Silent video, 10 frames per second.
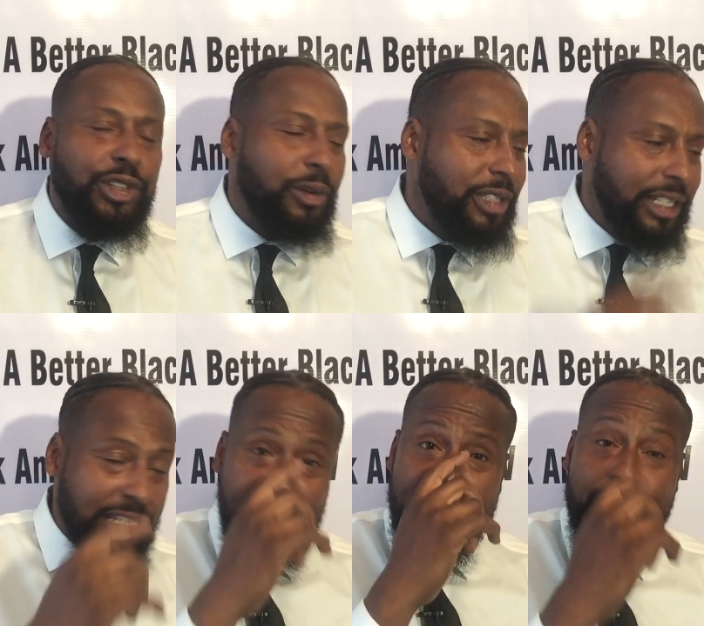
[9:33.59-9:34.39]
So
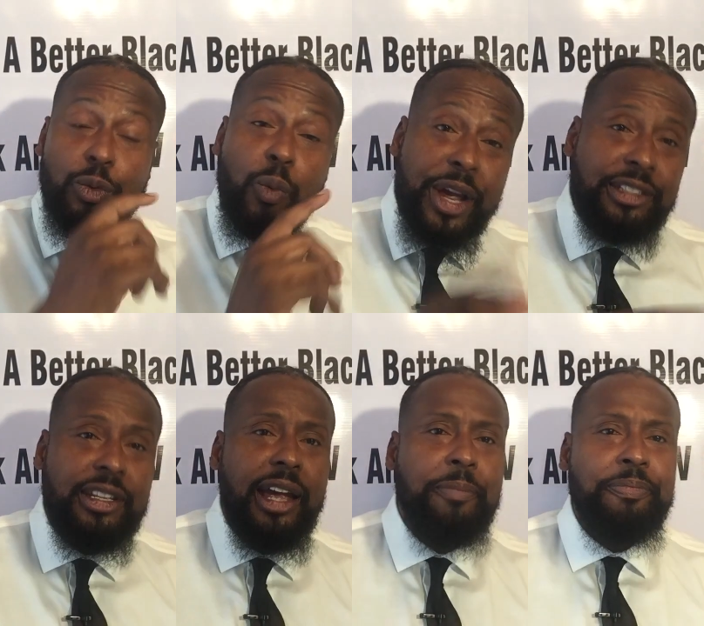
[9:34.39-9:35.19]
today is
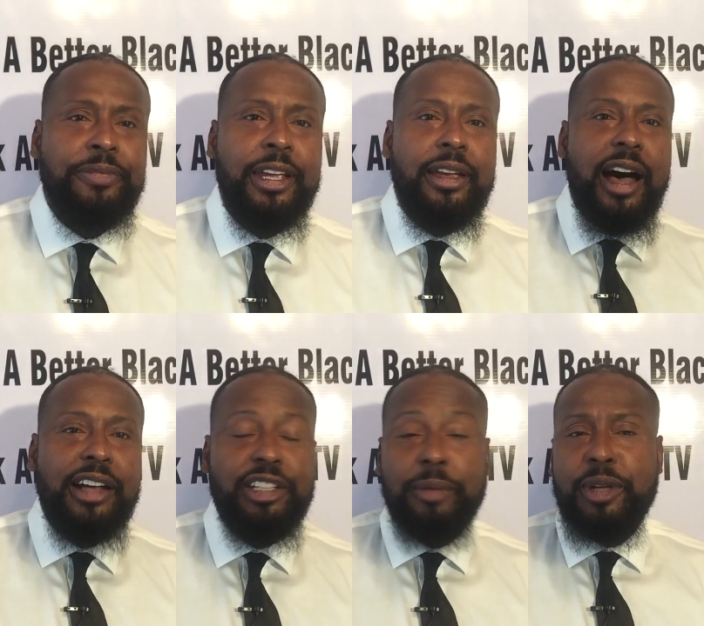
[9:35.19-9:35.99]
Wednesday,
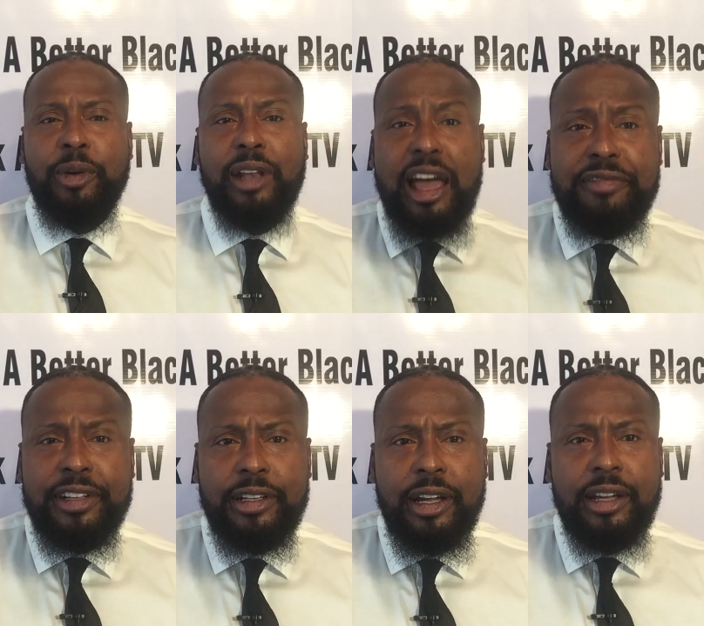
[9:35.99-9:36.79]
uh, September
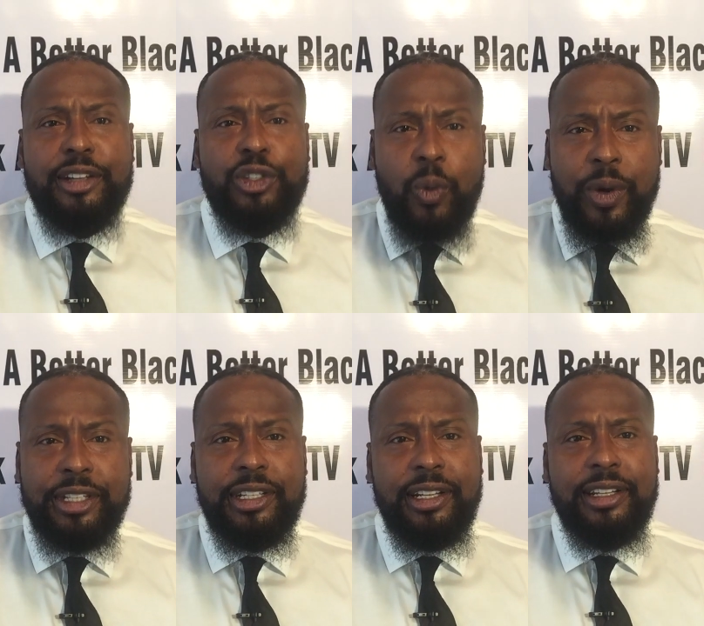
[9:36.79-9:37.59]
11th,
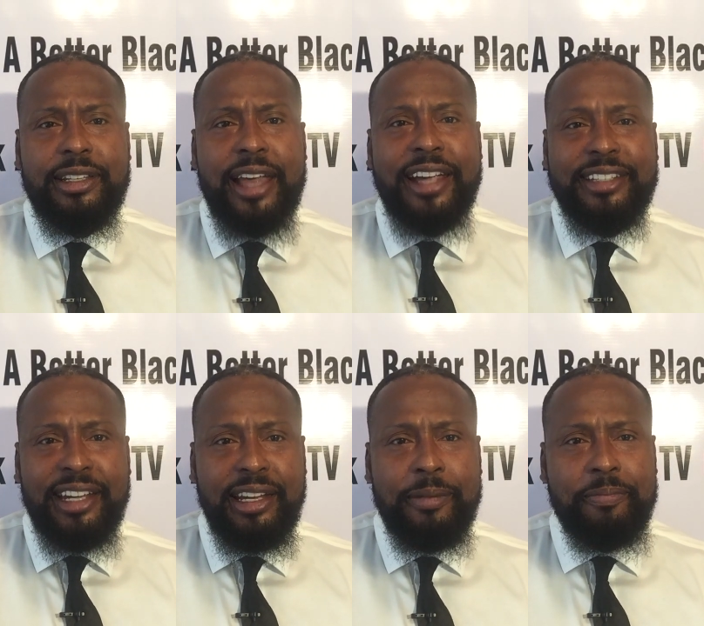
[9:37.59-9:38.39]

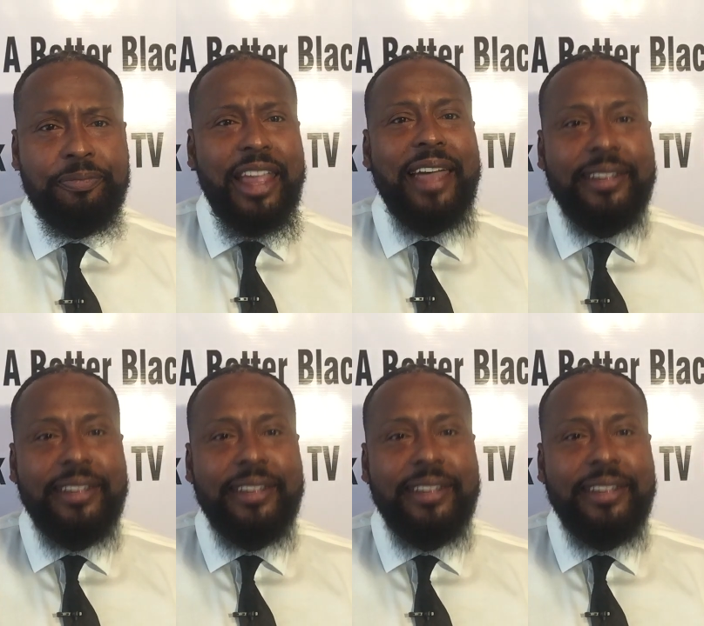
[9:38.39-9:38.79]
2019.